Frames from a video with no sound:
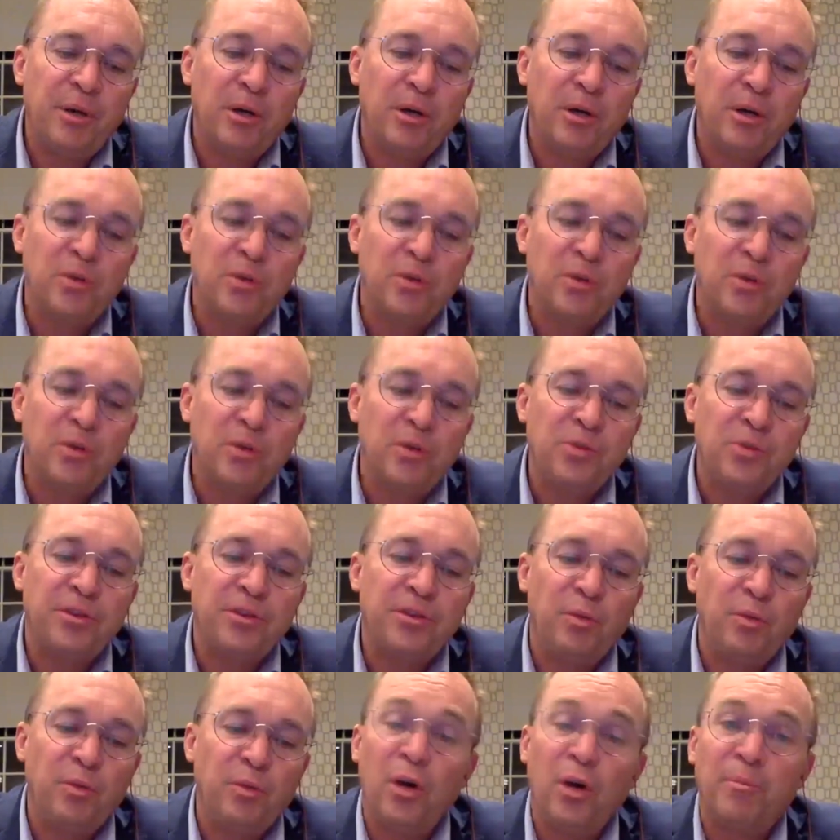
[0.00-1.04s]
the New York
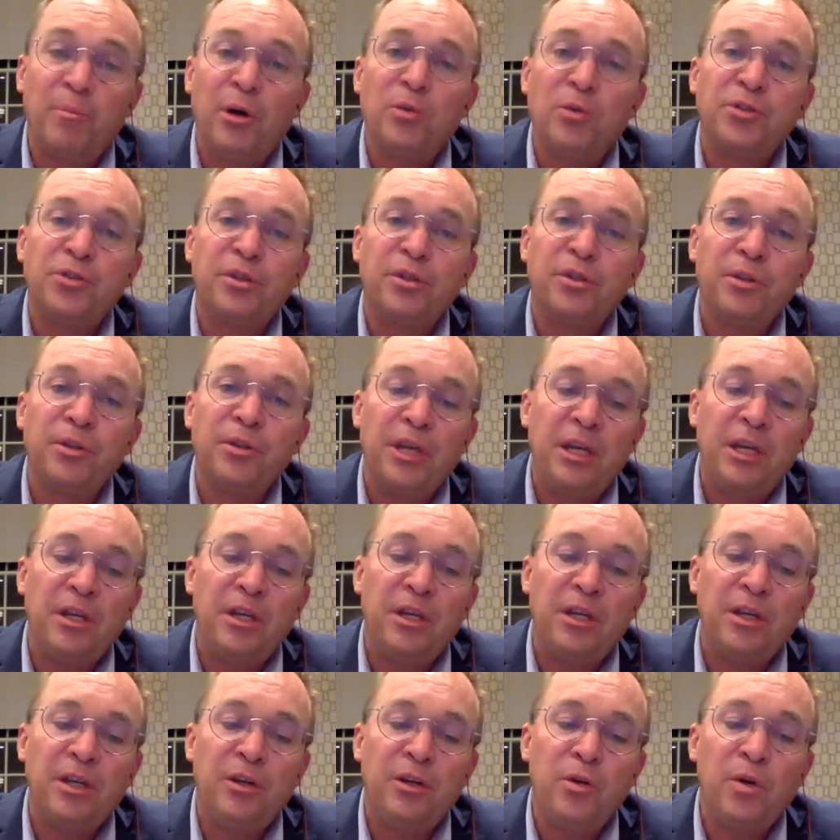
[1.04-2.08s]
Post, the
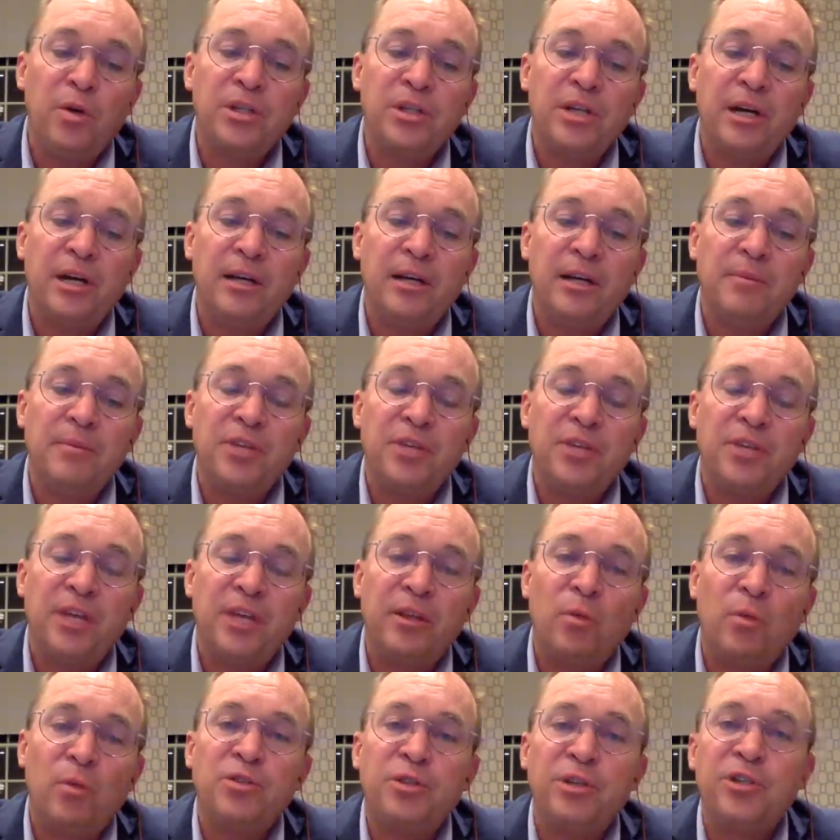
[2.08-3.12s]
New York Times and the
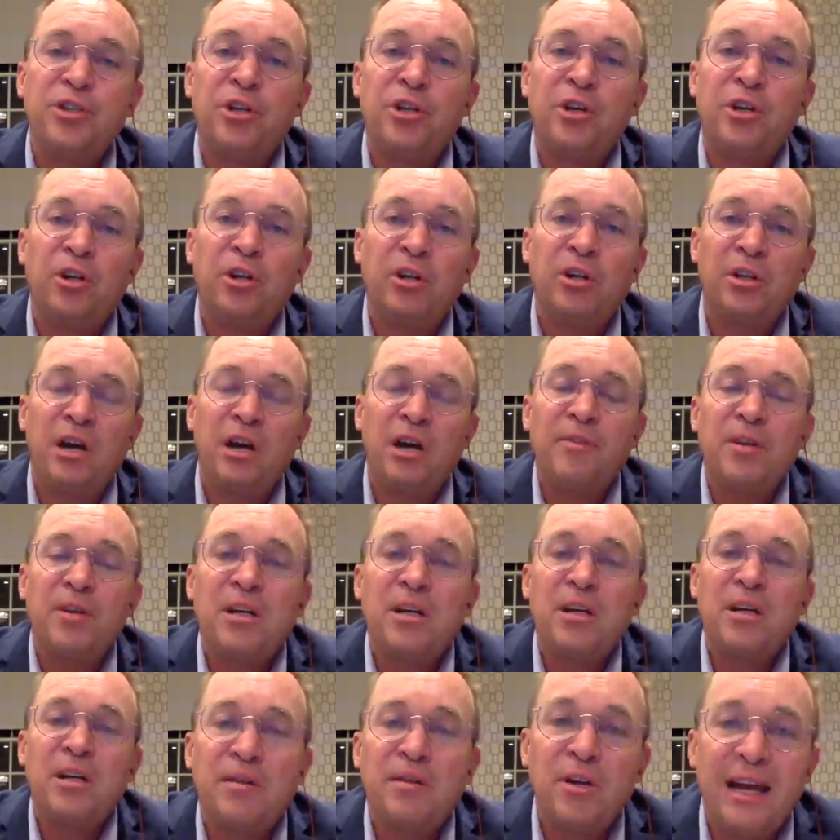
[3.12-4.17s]
Wall Street Journal cover to
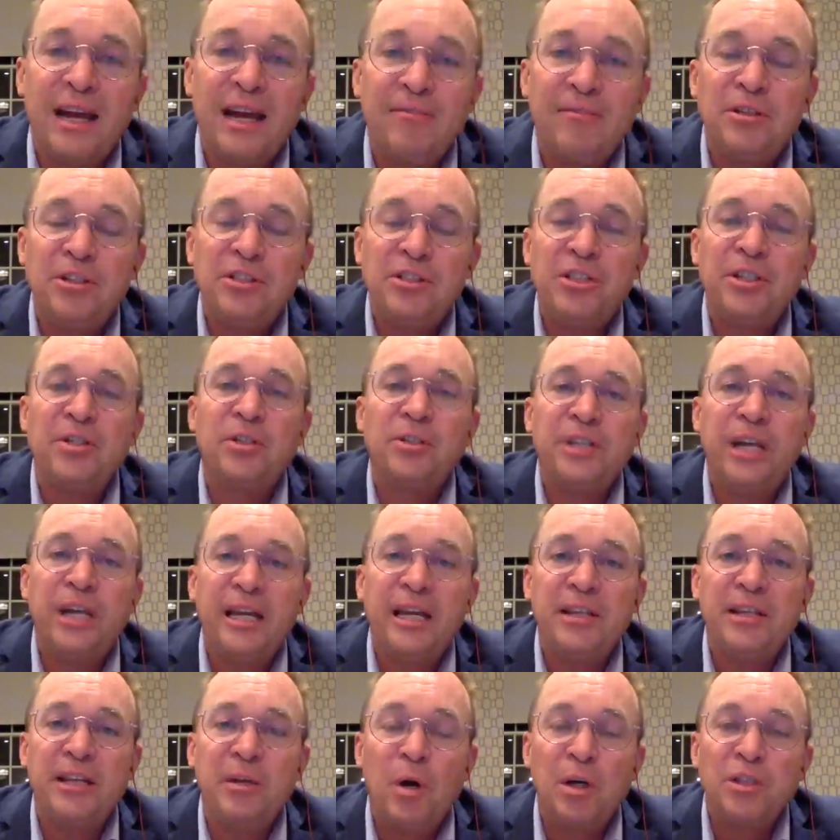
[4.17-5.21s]
cover every single day.
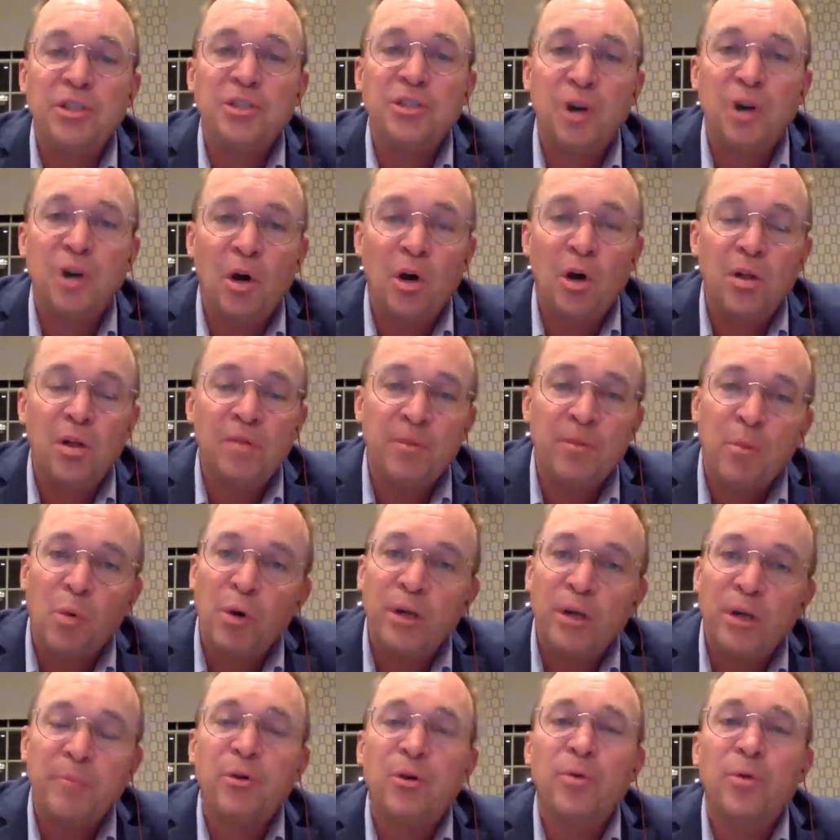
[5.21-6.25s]
Then he watches all of the
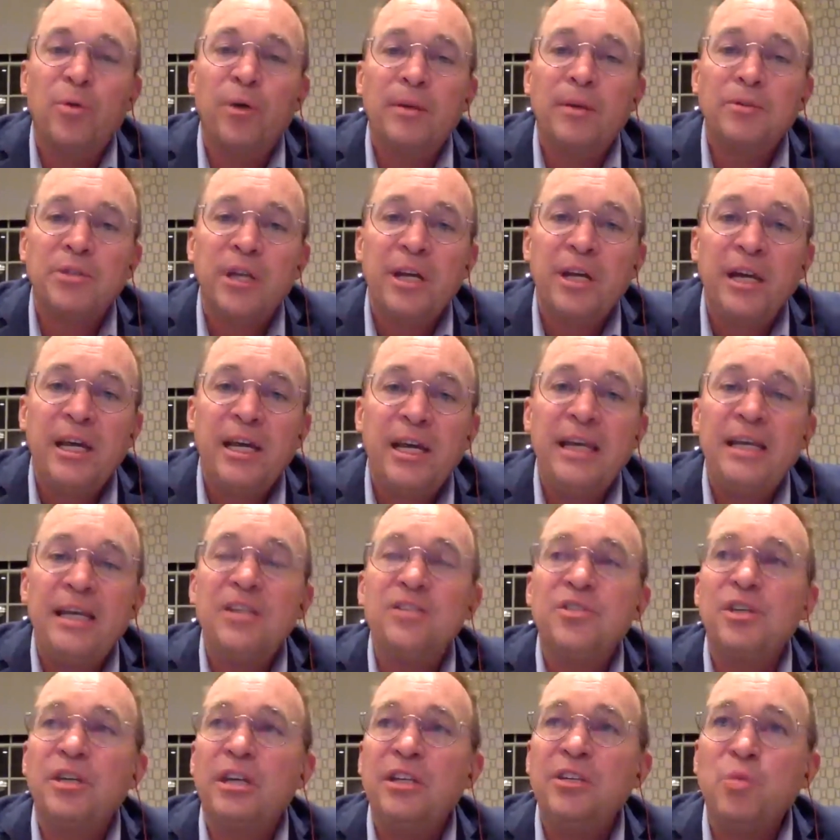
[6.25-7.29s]
morning programs. He's,
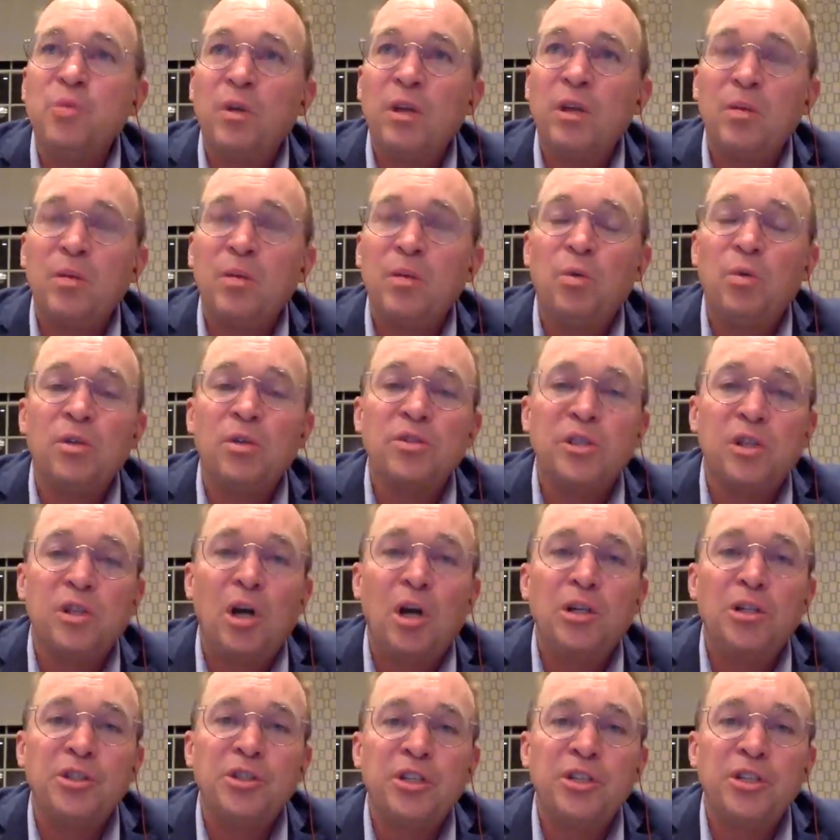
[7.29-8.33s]
he's one of the world's
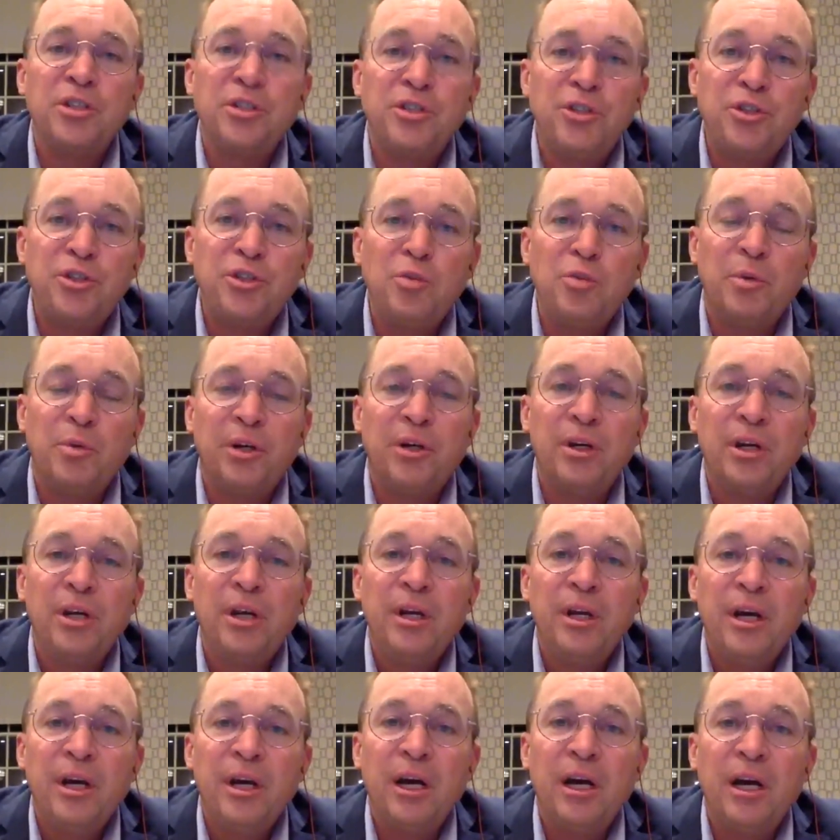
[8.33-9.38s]
largest consumer
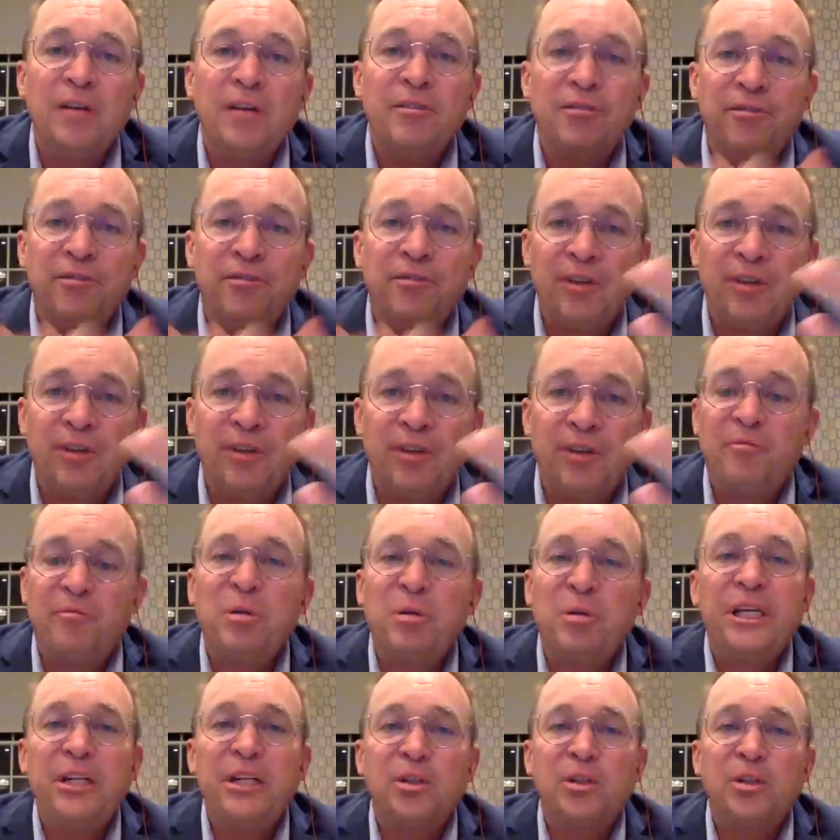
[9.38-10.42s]
of, of
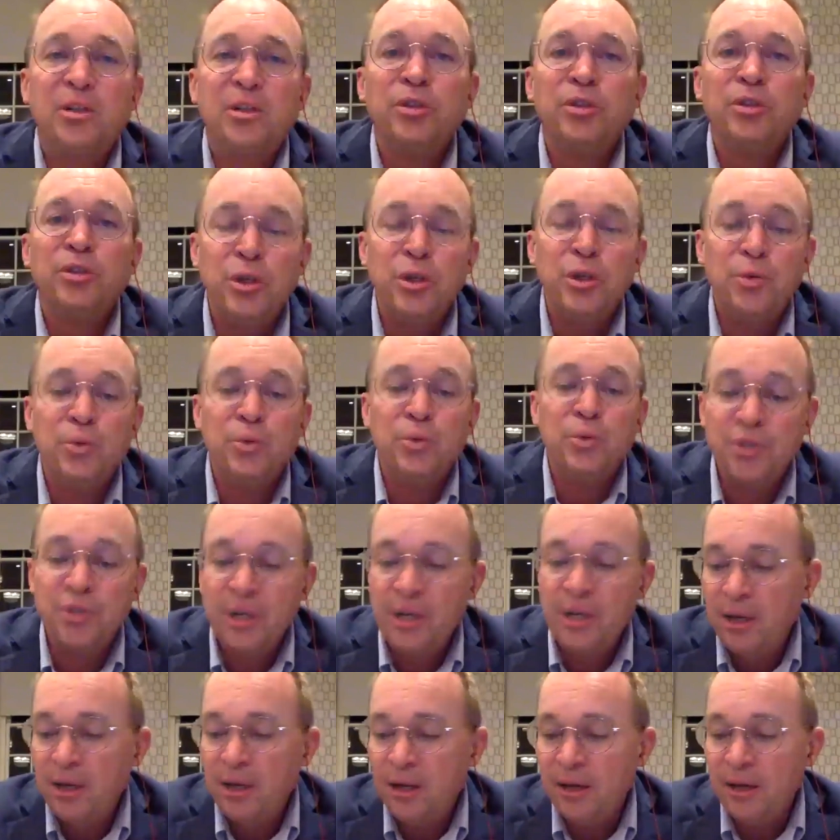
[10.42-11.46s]
political news.
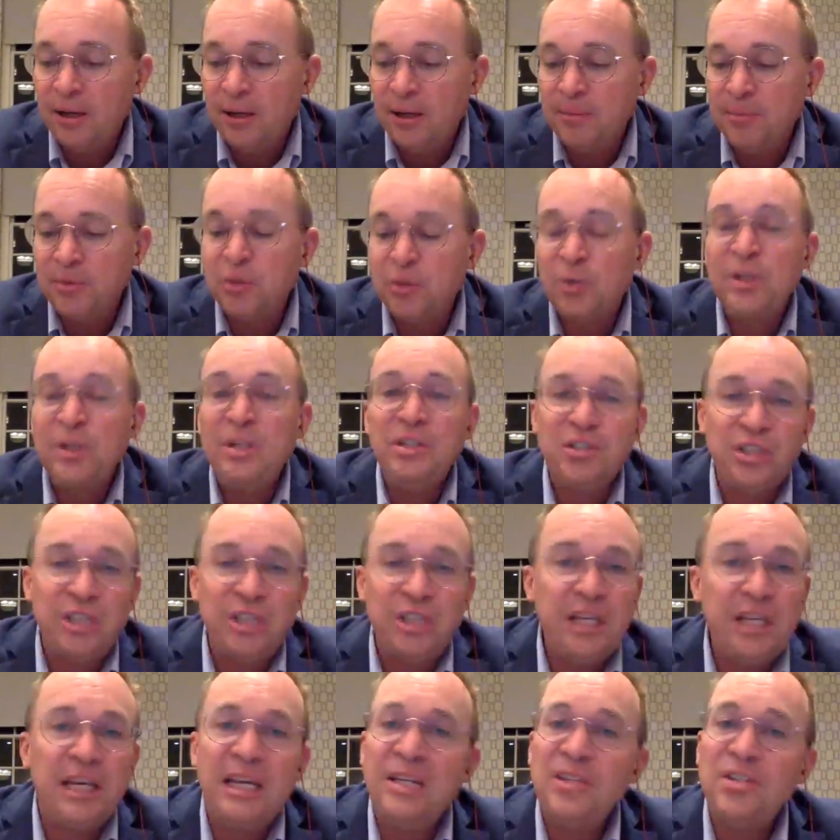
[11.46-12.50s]
Um, so he's,
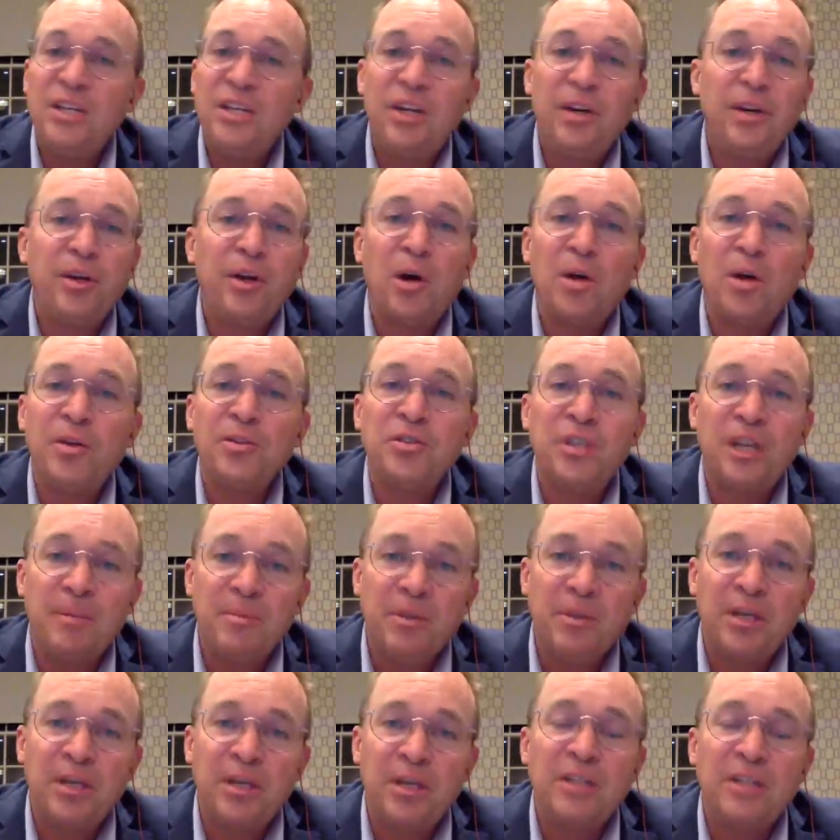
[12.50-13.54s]
see, he's hearing all the same
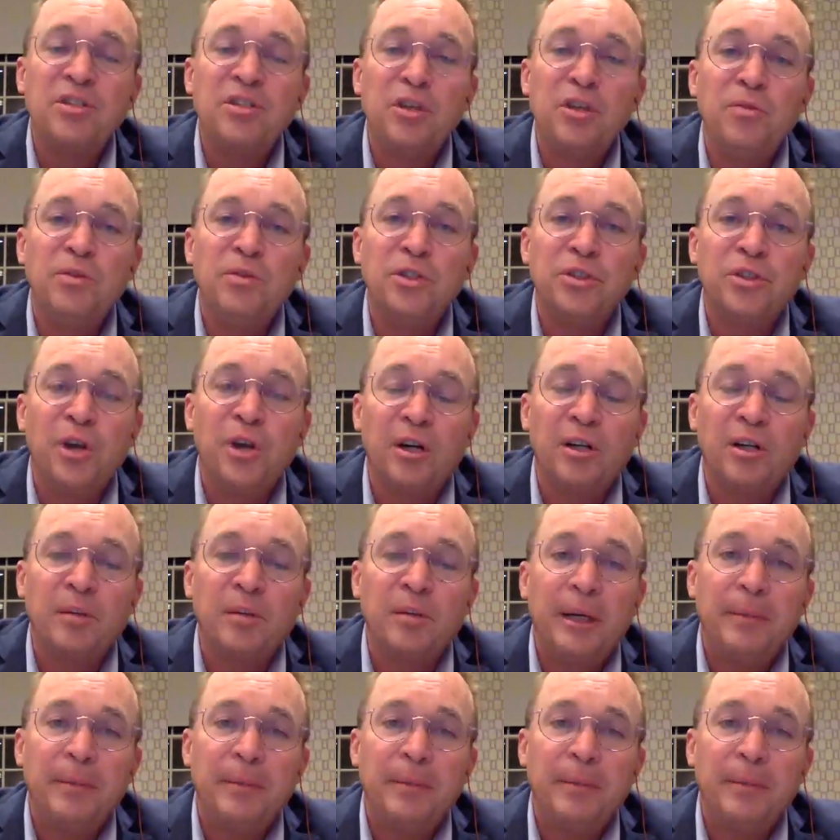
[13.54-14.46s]
things that you've just talked about.